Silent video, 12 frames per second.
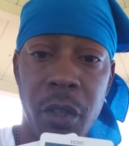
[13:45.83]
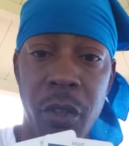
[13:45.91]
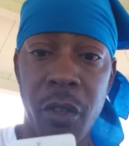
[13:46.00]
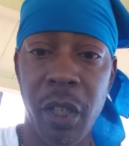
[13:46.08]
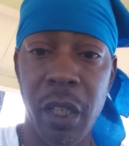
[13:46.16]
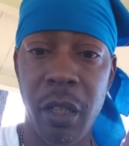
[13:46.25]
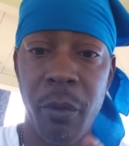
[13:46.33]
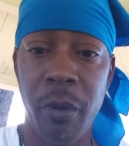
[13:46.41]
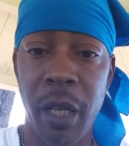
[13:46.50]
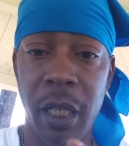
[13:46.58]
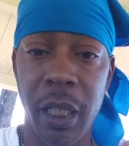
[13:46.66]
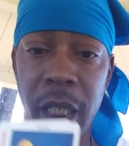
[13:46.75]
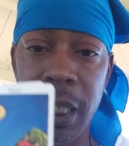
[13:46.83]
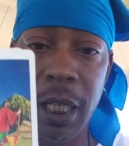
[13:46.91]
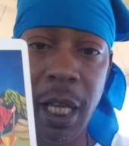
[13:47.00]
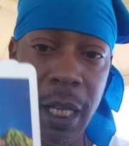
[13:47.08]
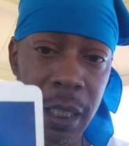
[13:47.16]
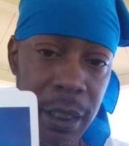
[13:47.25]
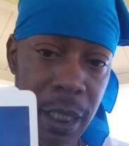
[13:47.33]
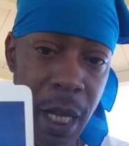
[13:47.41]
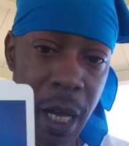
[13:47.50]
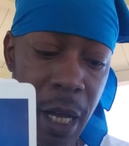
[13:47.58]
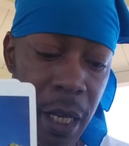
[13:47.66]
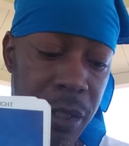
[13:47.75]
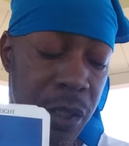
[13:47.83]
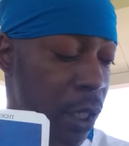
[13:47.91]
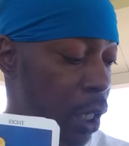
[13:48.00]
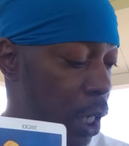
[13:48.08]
You're getting ready to get out of Dodge